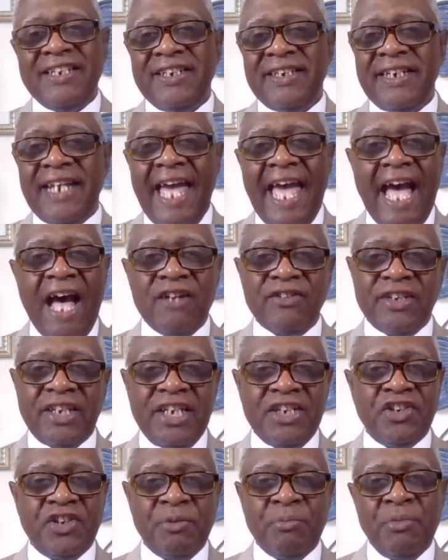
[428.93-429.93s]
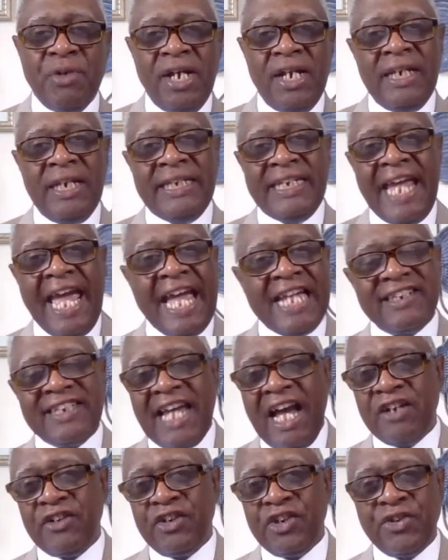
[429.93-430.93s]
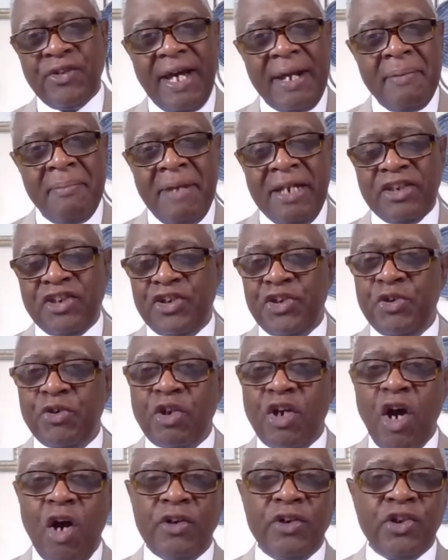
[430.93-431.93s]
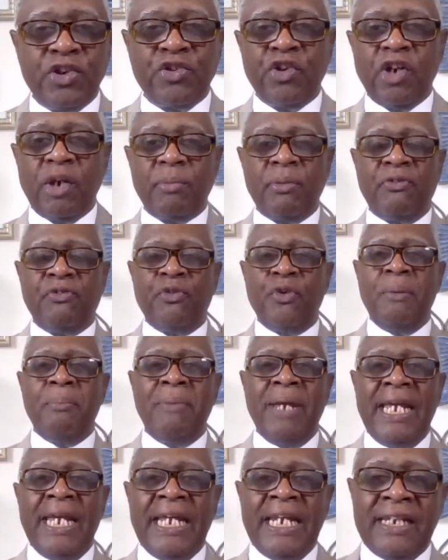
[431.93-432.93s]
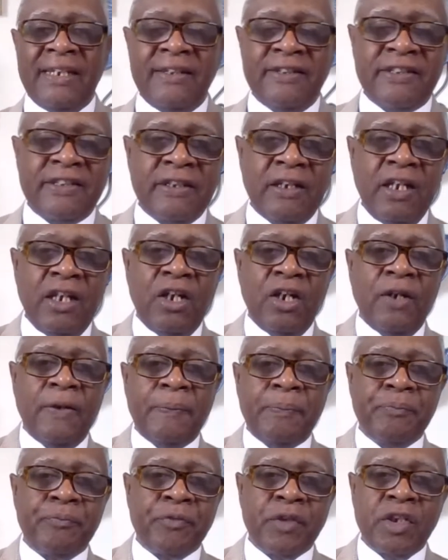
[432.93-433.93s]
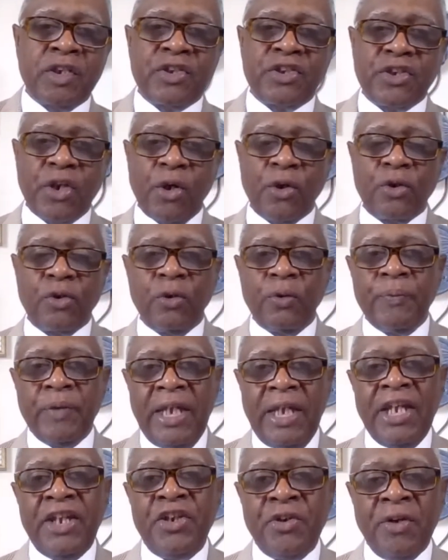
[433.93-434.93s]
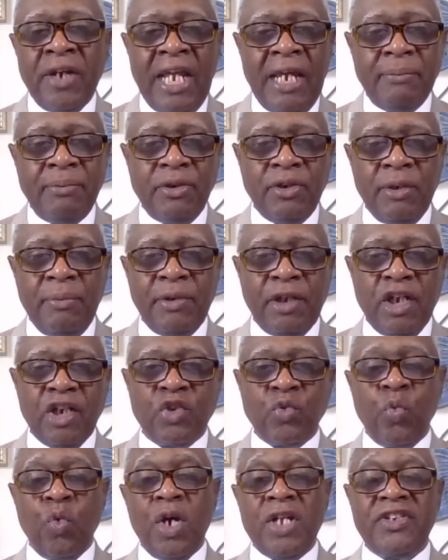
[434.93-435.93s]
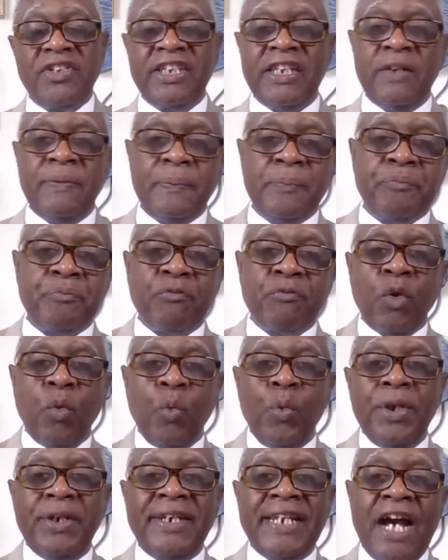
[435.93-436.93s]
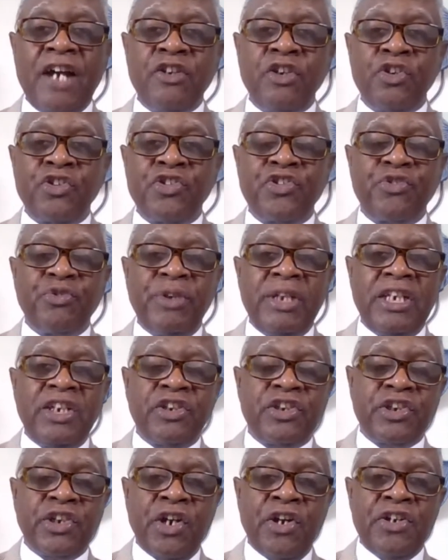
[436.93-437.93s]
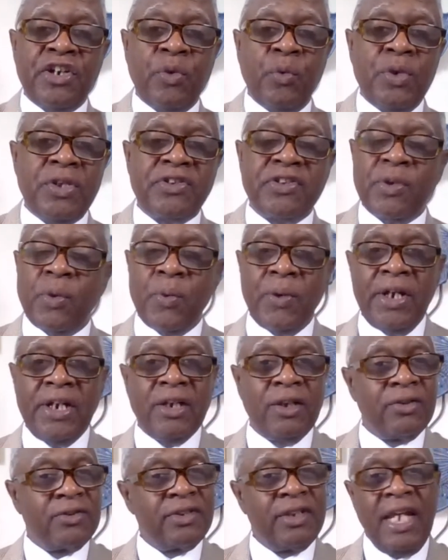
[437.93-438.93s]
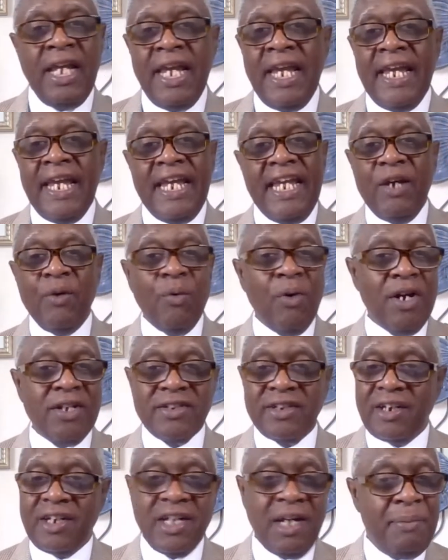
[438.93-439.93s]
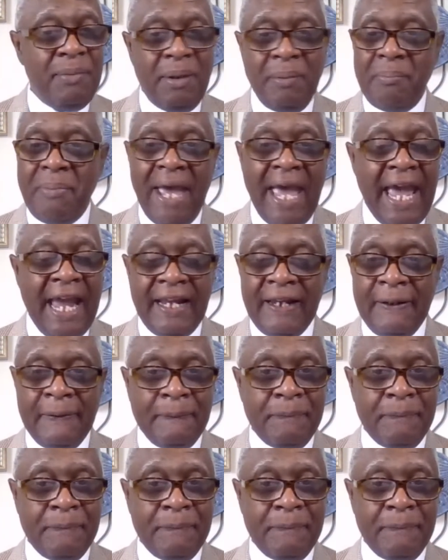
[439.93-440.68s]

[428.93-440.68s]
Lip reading: the house, get your money, dash out to try to make sure you caught the truck before it made its circle in your neighborhood. Because once it went down your street and turned and went somewhere else, it wasn't coming back.